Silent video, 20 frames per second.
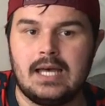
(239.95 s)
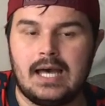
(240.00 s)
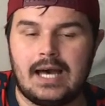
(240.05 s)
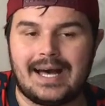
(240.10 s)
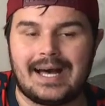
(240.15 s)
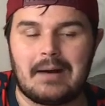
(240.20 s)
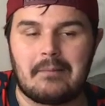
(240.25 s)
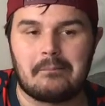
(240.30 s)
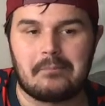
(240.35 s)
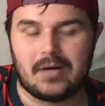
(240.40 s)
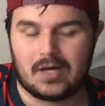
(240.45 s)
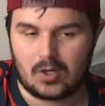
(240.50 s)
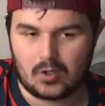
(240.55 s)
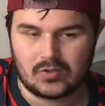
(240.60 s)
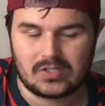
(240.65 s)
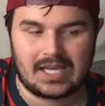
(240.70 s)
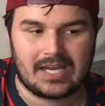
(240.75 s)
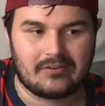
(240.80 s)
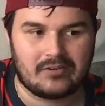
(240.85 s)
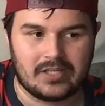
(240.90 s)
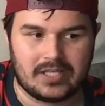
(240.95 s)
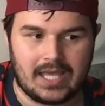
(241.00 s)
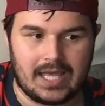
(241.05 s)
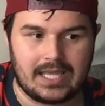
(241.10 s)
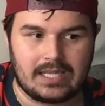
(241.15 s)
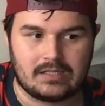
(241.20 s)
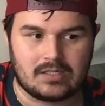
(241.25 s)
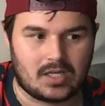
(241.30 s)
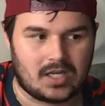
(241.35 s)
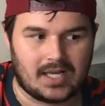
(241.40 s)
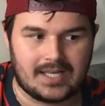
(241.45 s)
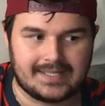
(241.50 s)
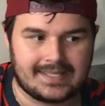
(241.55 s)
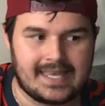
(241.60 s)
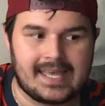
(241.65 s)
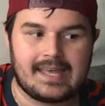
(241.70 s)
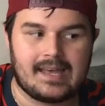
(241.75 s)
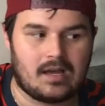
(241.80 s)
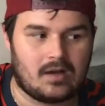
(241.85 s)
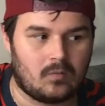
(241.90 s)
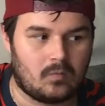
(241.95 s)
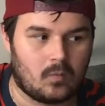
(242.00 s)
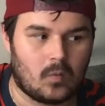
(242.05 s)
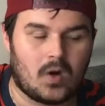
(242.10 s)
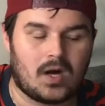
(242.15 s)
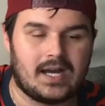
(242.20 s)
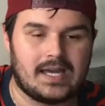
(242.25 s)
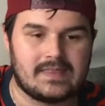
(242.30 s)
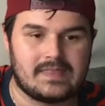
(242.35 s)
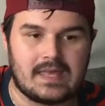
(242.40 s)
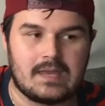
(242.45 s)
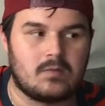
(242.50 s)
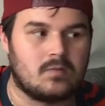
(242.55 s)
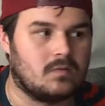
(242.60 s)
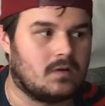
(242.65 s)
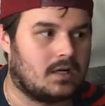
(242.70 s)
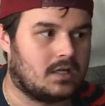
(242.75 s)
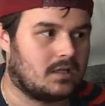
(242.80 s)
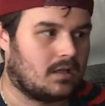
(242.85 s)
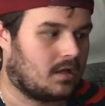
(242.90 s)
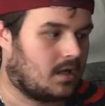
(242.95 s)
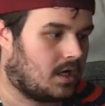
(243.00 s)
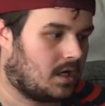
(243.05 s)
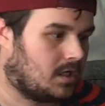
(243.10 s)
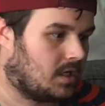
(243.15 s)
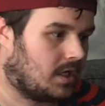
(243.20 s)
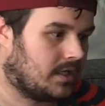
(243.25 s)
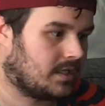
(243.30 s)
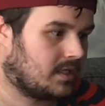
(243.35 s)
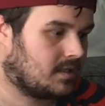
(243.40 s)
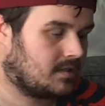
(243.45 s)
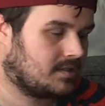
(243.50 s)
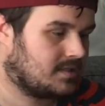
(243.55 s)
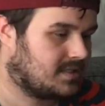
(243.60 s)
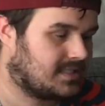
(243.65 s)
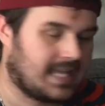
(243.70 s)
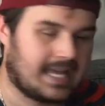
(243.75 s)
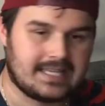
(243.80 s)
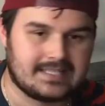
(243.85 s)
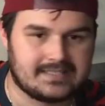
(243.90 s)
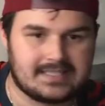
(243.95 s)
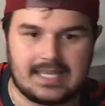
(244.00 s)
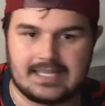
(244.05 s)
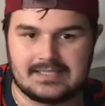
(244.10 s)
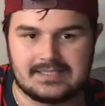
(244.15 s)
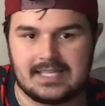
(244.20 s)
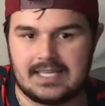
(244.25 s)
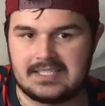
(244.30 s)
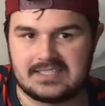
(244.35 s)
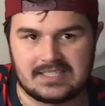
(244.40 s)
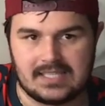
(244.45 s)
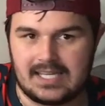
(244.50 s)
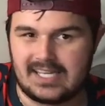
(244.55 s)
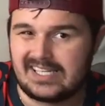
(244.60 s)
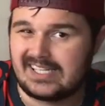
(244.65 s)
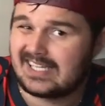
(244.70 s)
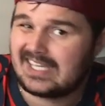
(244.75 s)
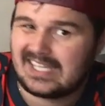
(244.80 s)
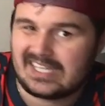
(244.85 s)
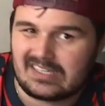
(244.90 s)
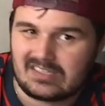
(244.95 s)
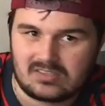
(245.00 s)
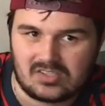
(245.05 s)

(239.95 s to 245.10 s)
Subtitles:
But on Harry Kane, like, I get why they are like, stay, and I get it.